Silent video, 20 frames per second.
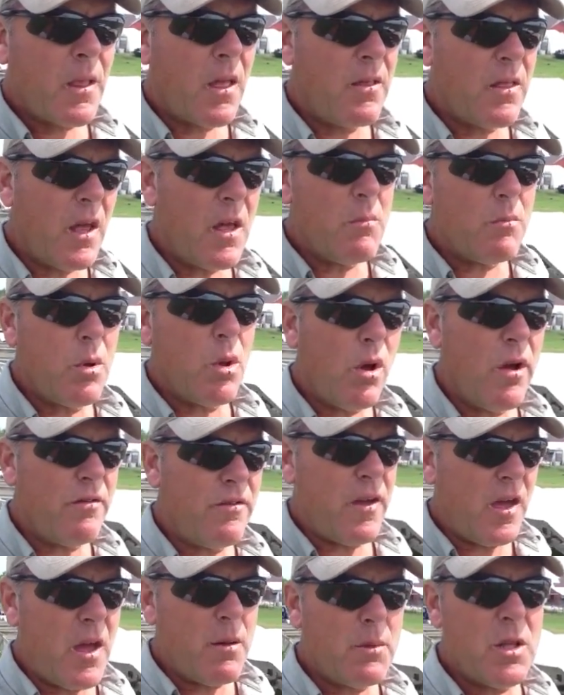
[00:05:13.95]
They employ
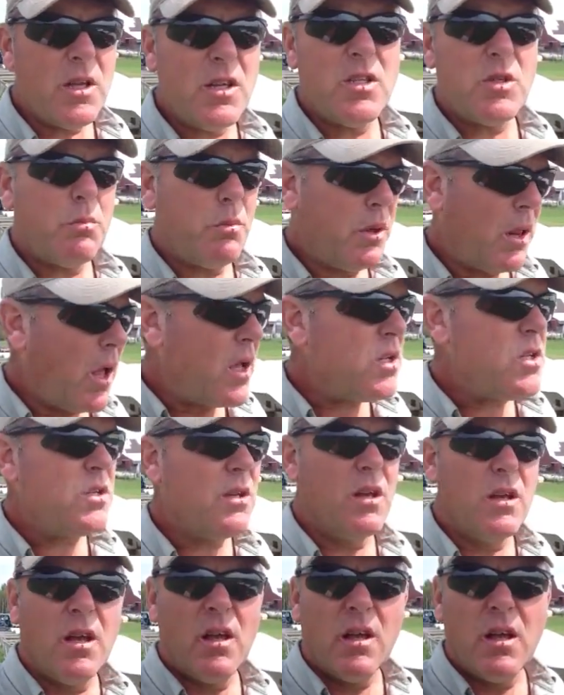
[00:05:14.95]
families plus
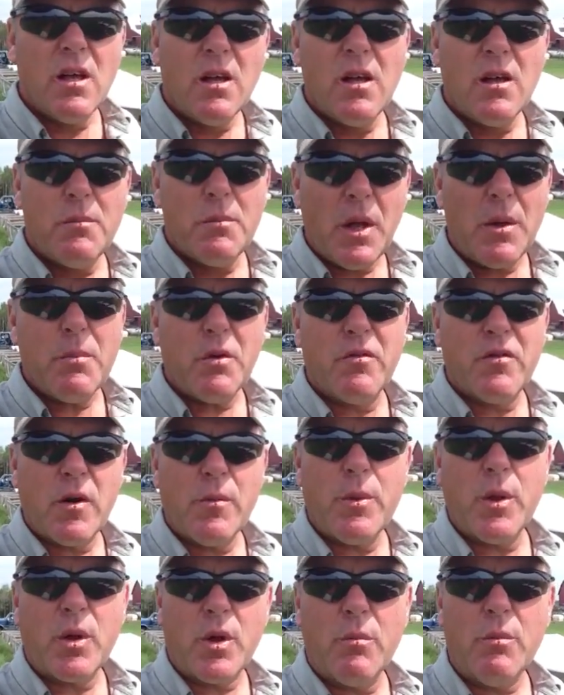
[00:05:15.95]
people from
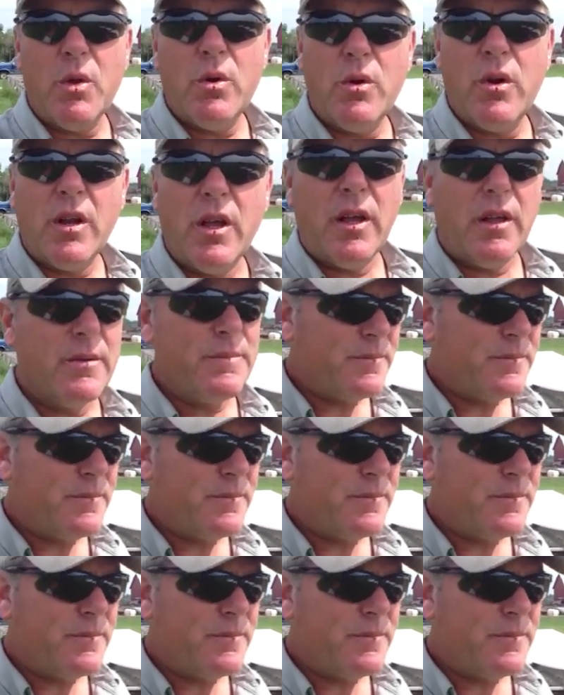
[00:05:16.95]
the community.